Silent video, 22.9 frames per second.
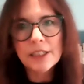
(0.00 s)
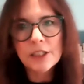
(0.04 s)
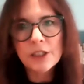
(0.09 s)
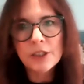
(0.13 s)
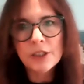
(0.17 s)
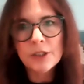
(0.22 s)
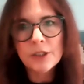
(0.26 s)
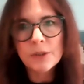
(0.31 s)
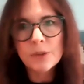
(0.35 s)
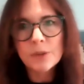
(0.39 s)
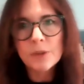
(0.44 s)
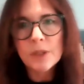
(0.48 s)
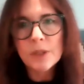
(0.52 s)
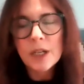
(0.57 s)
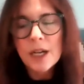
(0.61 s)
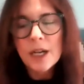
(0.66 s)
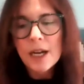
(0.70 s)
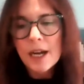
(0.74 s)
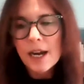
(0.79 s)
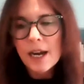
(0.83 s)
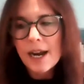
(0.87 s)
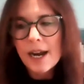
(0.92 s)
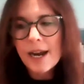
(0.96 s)
to
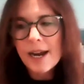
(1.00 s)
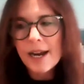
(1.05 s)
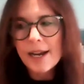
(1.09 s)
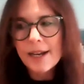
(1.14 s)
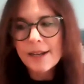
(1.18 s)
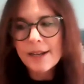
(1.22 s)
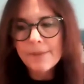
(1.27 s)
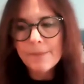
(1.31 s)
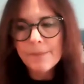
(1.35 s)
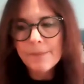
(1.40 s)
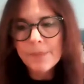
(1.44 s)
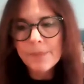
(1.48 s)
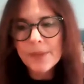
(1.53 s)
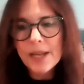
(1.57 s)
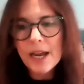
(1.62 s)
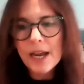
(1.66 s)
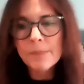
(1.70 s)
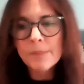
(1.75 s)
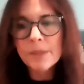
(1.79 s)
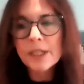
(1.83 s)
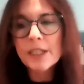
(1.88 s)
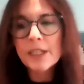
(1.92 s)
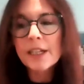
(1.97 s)

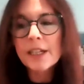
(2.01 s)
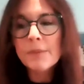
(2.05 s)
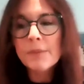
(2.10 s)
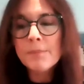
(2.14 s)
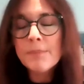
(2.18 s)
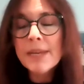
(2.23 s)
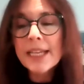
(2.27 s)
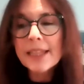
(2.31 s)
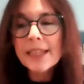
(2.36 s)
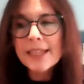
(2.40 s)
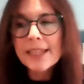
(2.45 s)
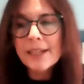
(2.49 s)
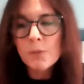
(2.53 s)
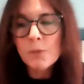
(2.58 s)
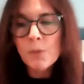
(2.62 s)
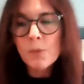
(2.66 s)
commit that